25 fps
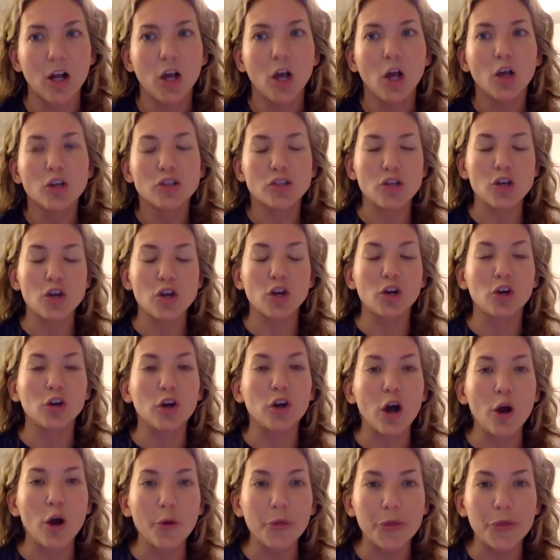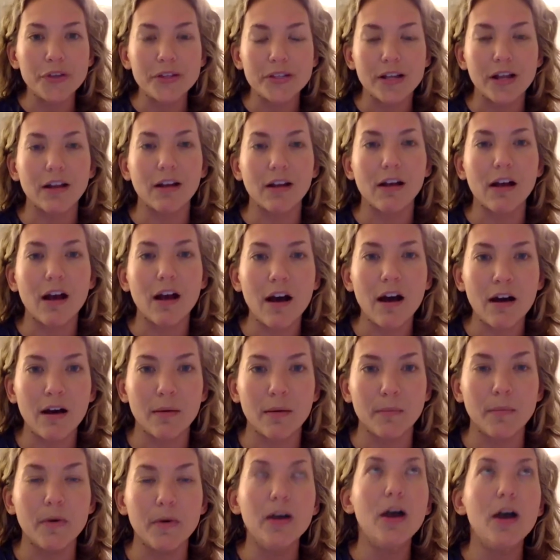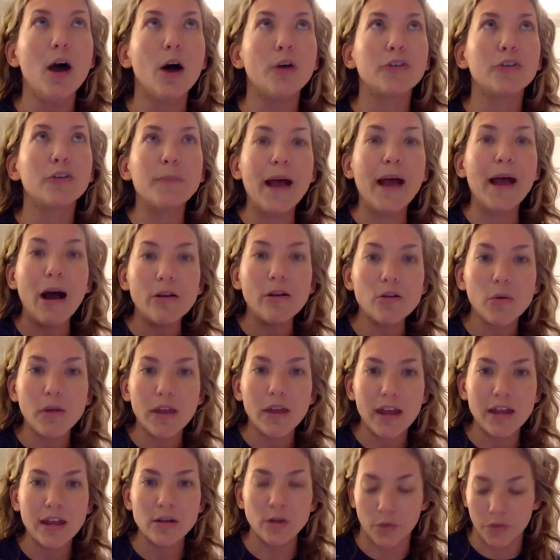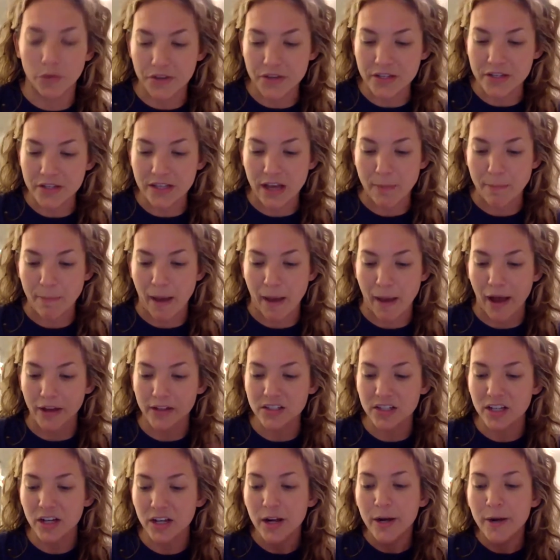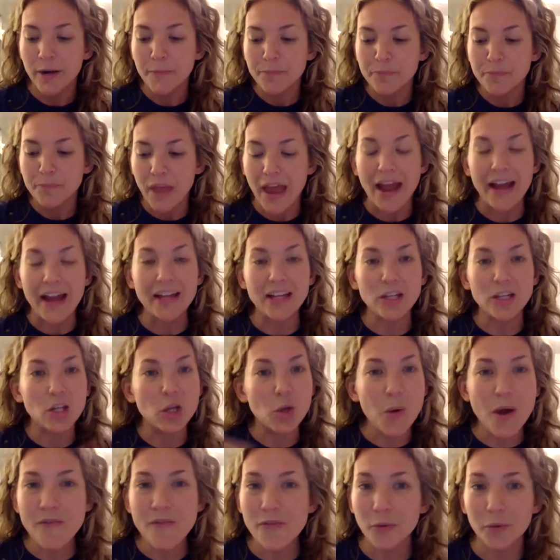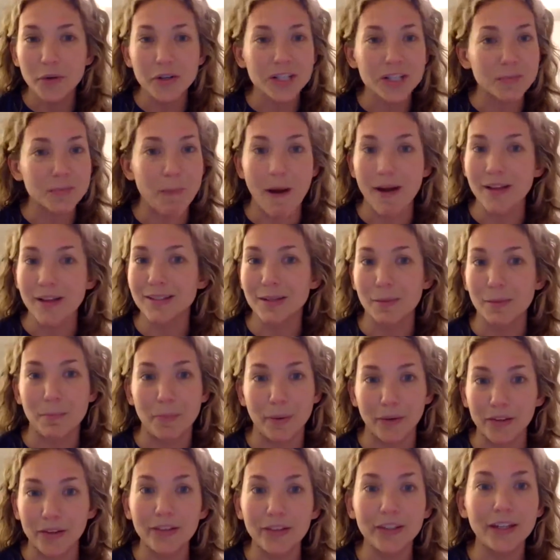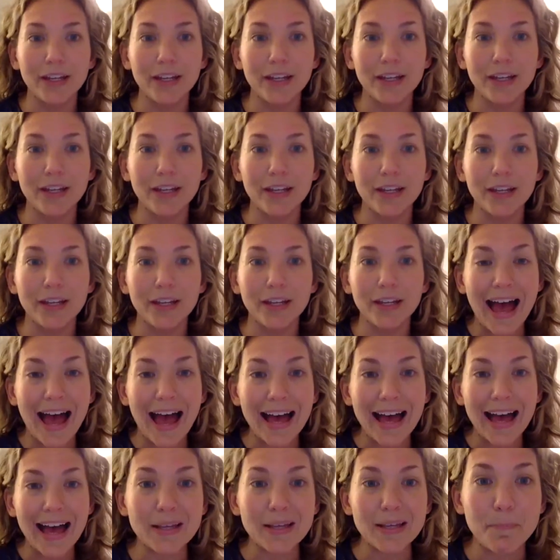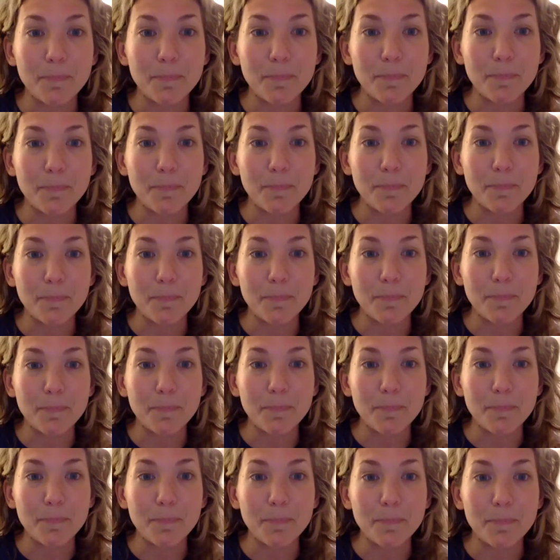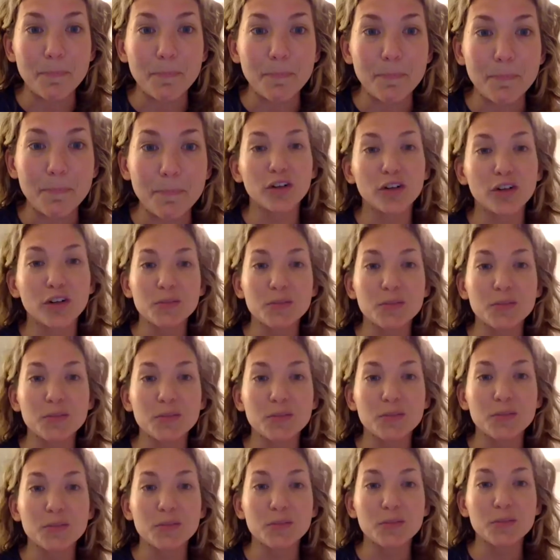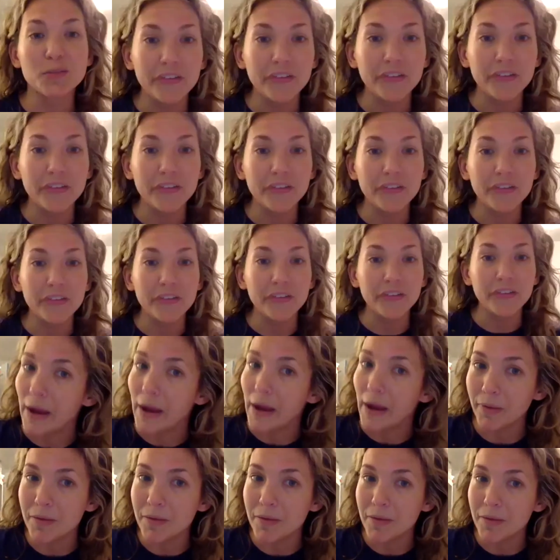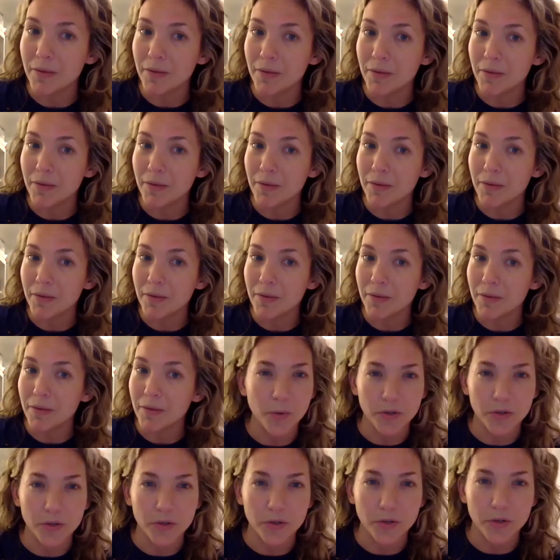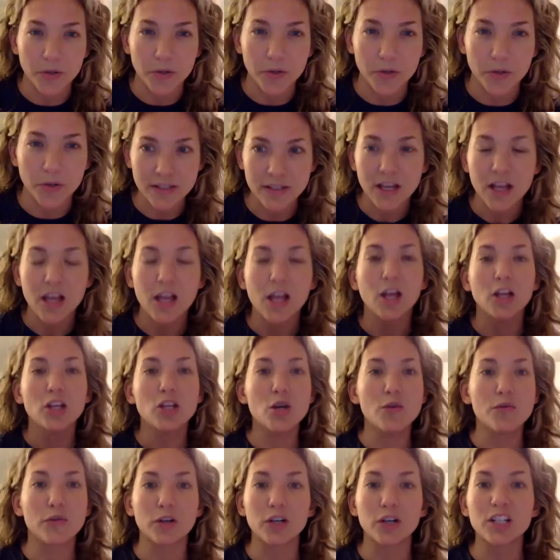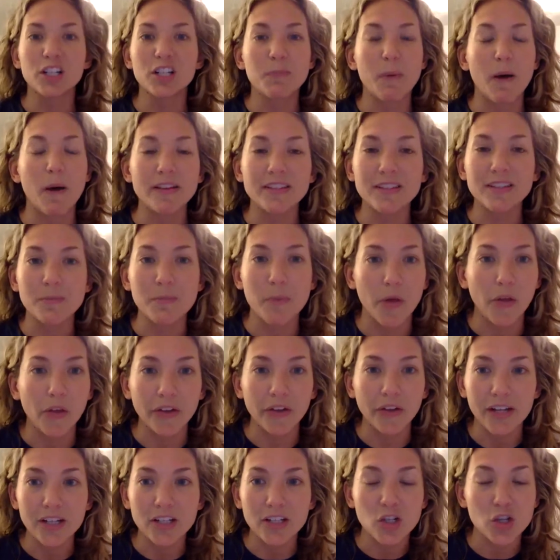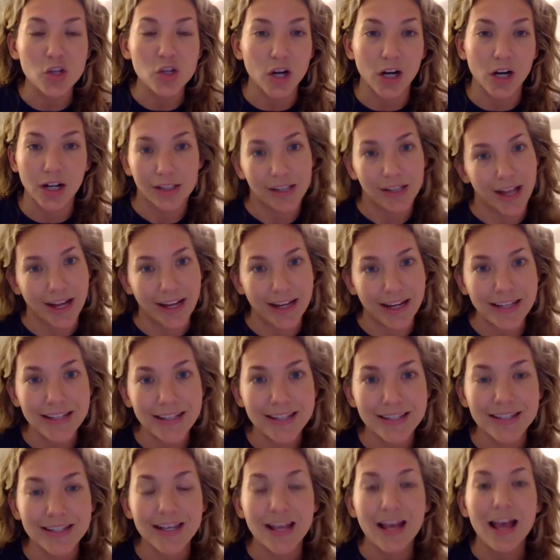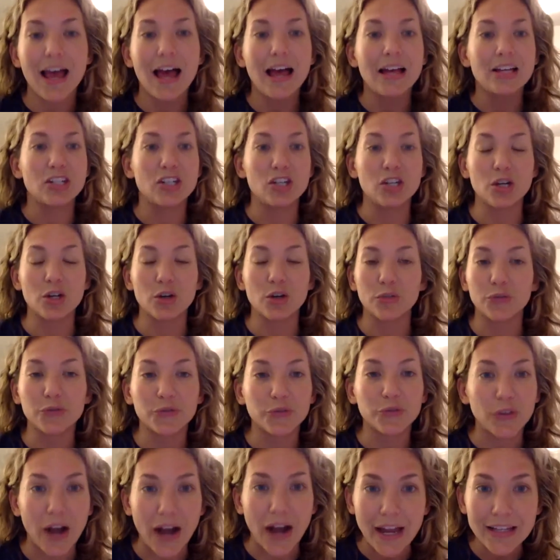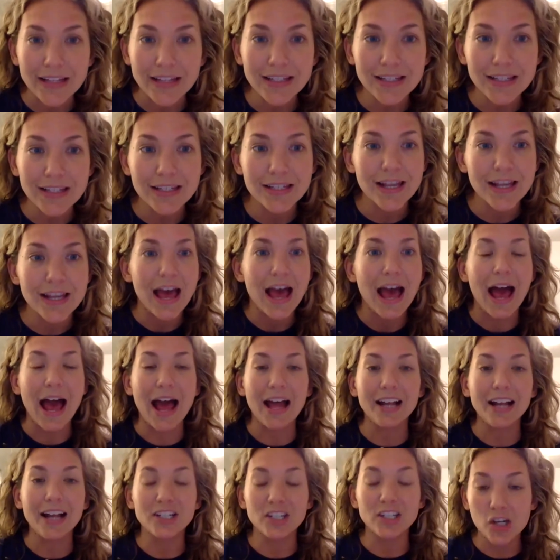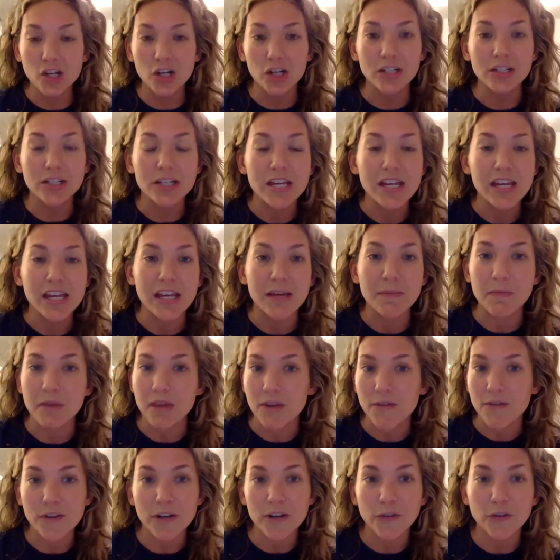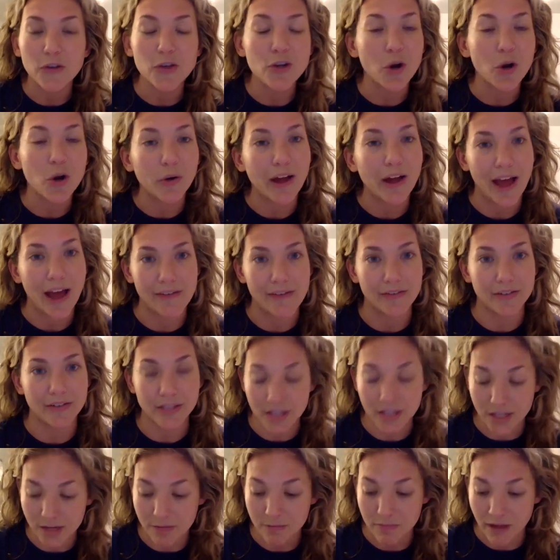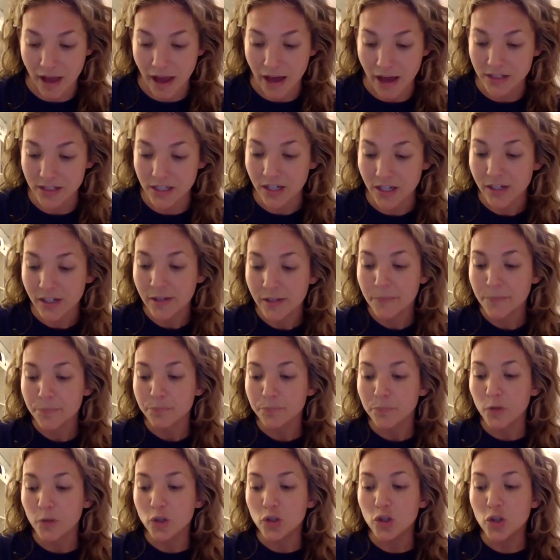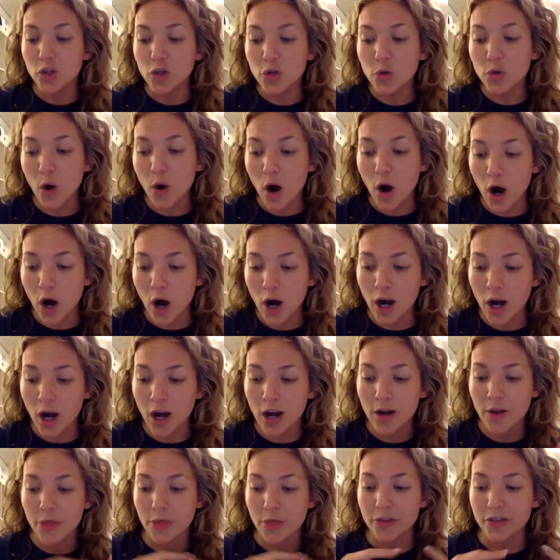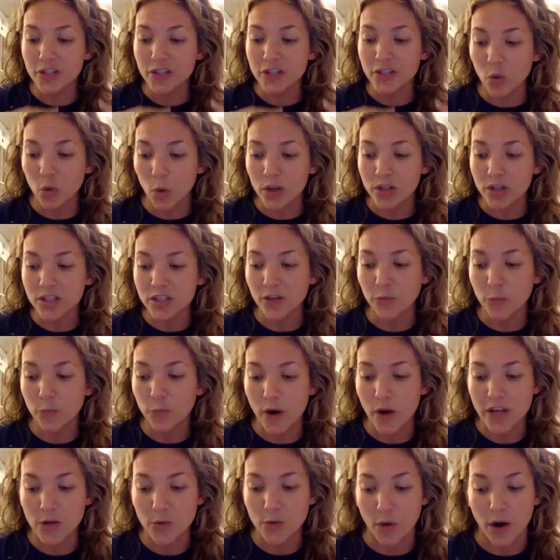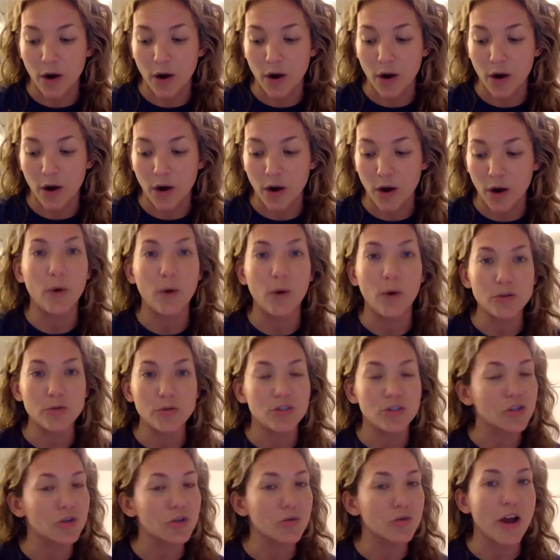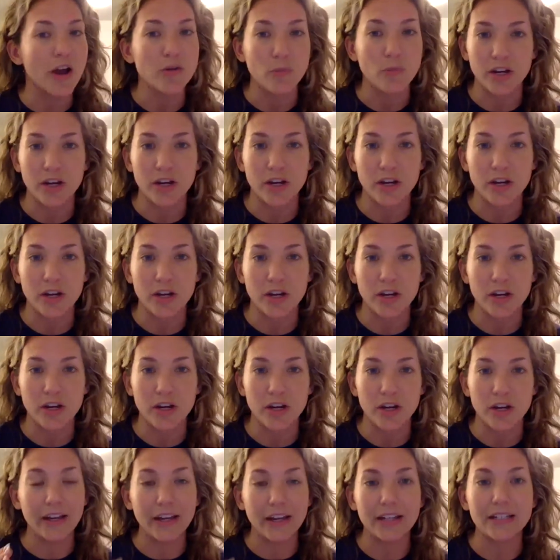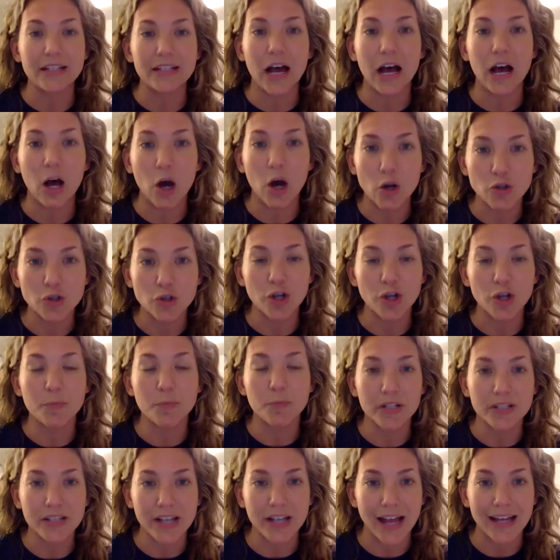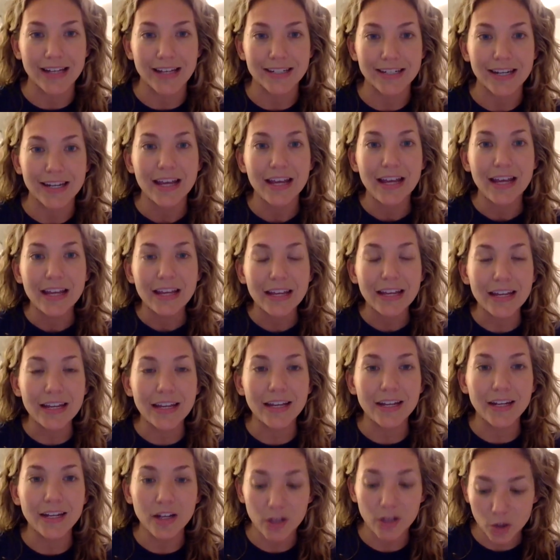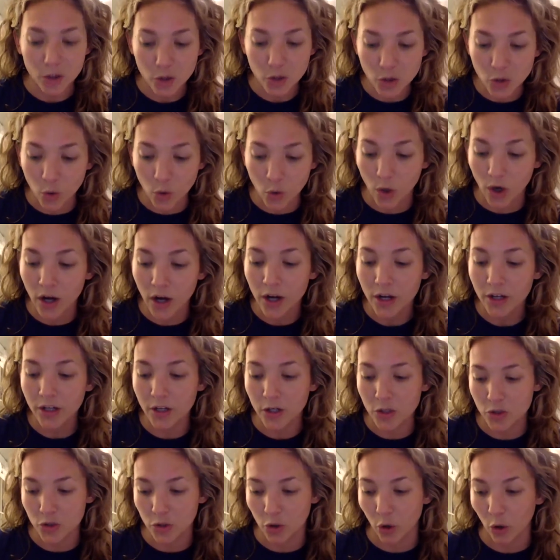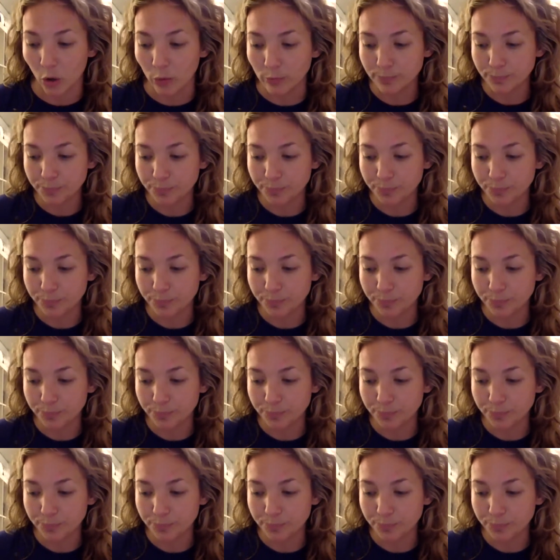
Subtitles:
So your growth is going to come from how you handle these setbacks. And you have a responsibility as a business owner. You have a responsibility to your family because you told them you were doing this. You have a responsibility to your clients, to your friends, and to your team, even if you don't have a team yet. You are the source of what you are, what you do, and what you have. It is 100% in your control.